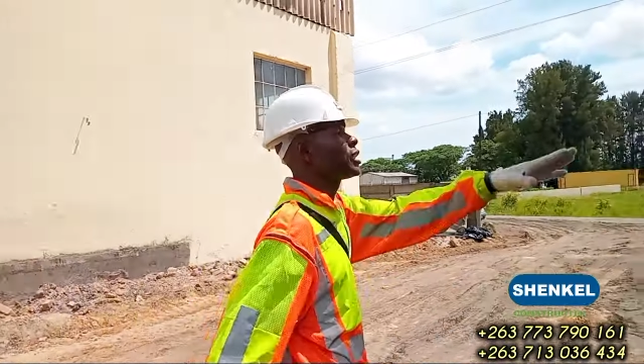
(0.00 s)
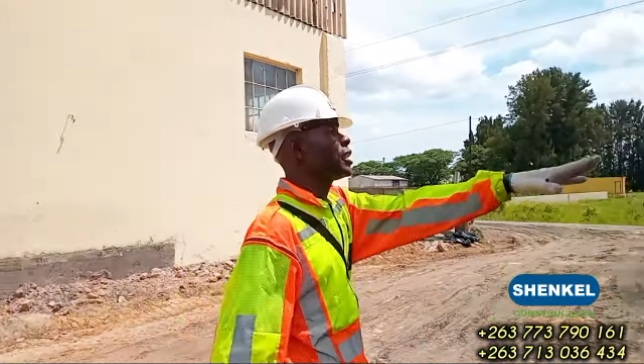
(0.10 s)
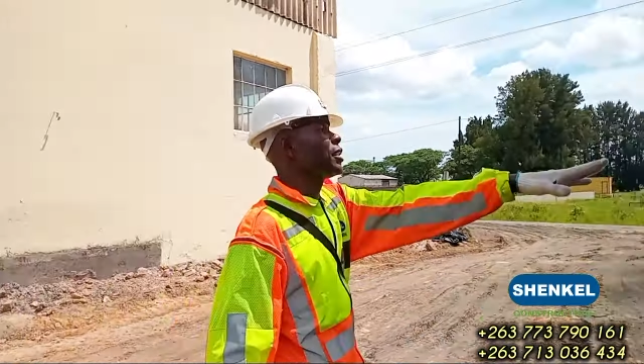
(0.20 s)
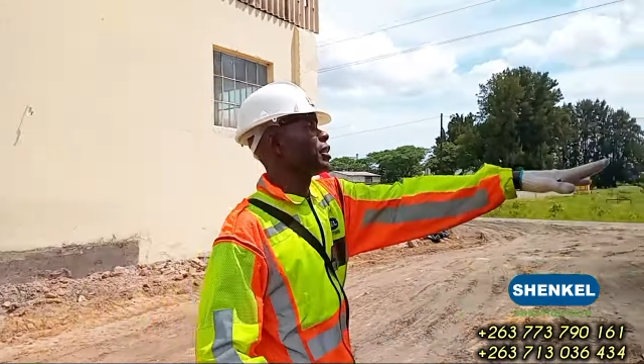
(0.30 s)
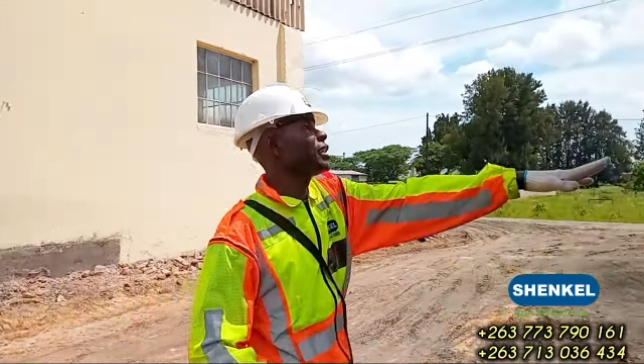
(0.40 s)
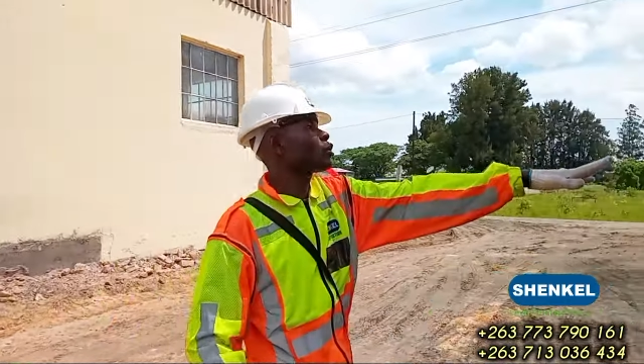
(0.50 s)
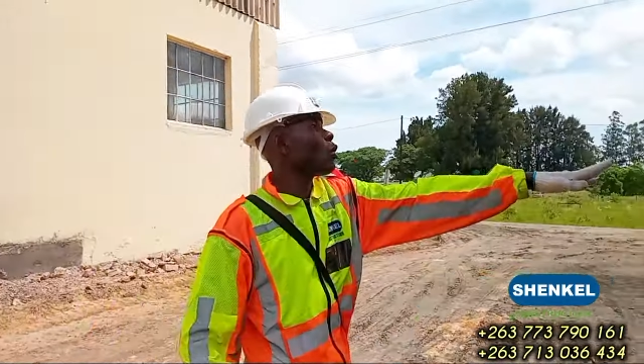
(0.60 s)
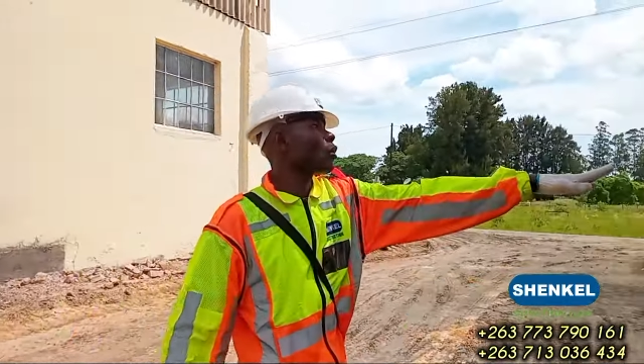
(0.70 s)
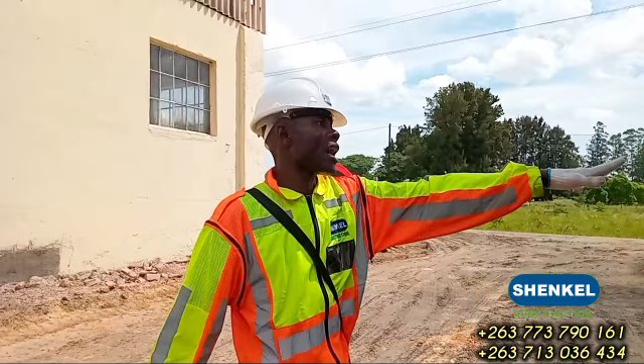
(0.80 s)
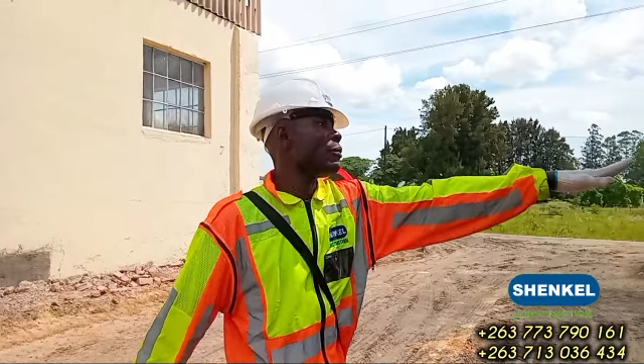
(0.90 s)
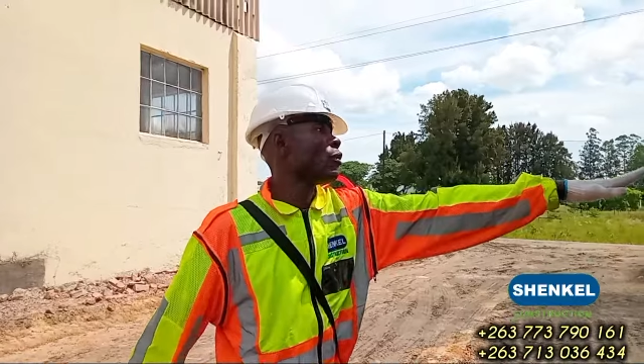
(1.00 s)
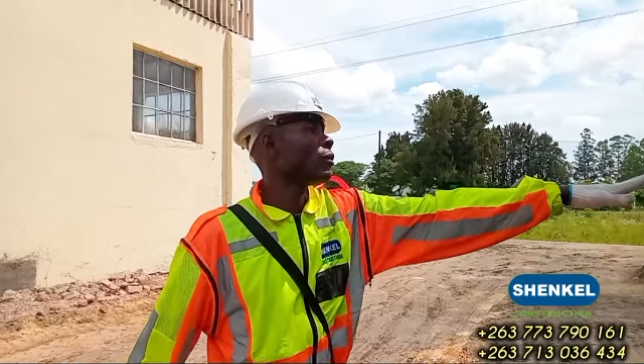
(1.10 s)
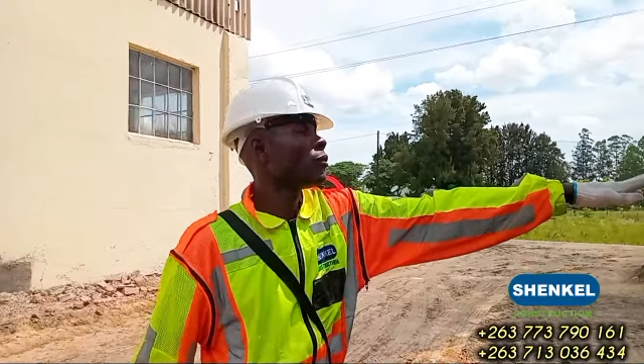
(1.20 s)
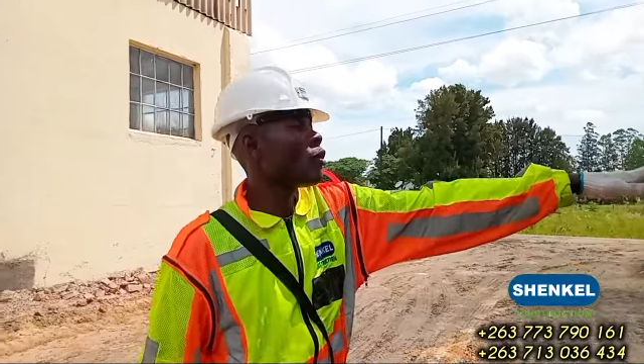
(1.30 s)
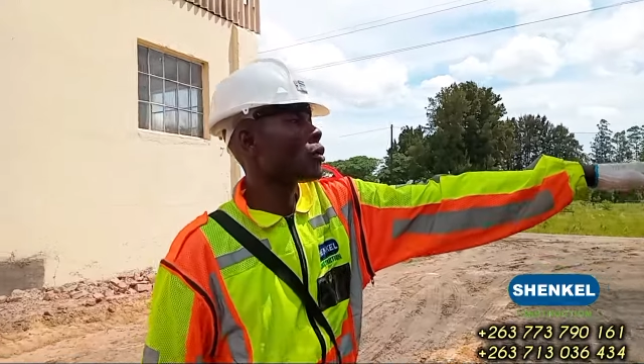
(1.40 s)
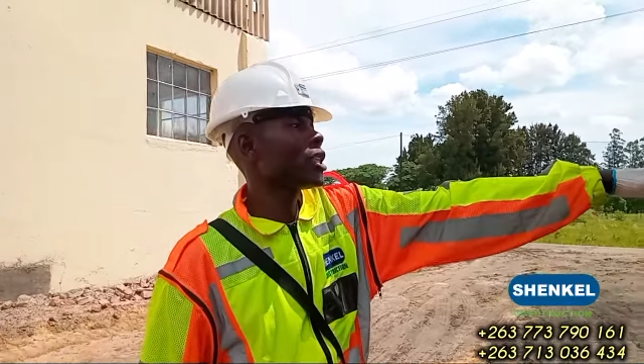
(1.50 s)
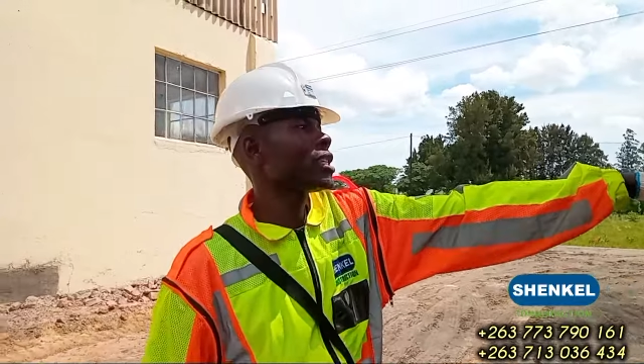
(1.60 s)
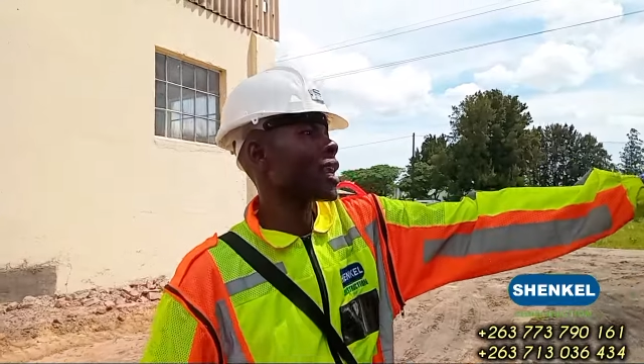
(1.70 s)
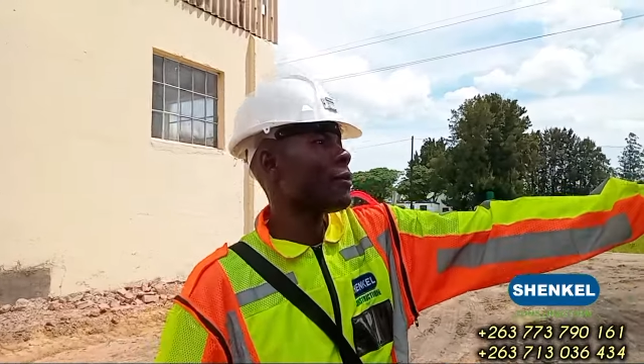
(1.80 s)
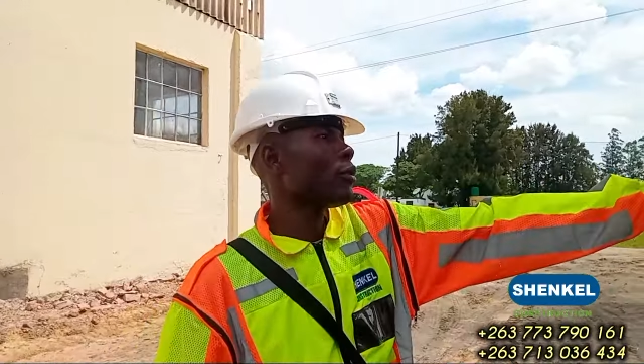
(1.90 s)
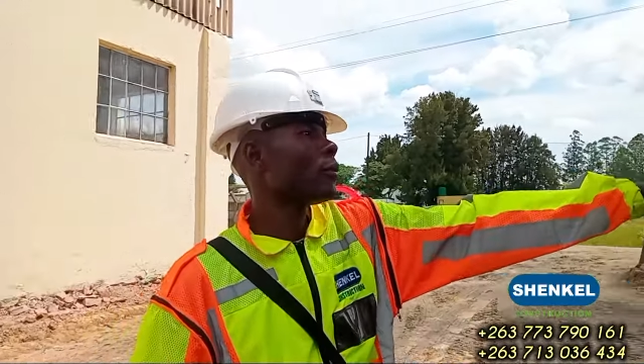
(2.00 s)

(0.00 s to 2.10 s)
see this all this rubble.